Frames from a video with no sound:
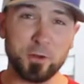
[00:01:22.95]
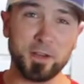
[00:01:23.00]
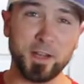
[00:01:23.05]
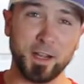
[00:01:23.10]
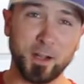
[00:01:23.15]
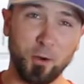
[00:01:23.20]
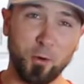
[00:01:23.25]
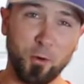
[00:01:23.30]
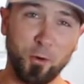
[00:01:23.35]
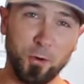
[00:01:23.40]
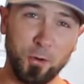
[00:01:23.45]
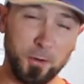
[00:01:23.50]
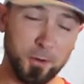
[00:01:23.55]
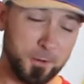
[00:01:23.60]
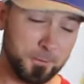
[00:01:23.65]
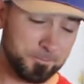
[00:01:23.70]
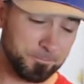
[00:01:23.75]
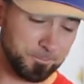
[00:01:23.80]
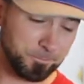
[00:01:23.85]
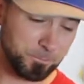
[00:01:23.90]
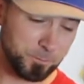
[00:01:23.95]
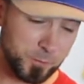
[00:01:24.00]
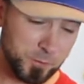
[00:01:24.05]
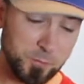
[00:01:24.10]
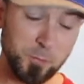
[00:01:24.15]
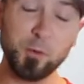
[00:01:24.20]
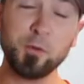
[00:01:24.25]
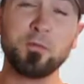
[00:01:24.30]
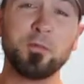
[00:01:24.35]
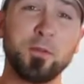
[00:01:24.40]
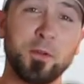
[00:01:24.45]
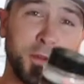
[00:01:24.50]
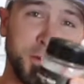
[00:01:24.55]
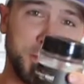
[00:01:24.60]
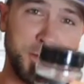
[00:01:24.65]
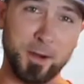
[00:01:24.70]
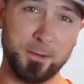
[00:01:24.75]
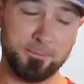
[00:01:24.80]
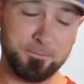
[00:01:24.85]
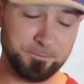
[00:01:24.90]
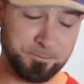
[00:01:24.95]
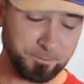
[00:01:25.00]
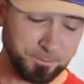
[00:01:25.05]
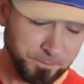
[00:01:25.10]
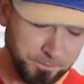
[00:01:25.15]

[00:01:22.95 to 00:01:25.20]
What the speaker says: take a whole spoonful of rub.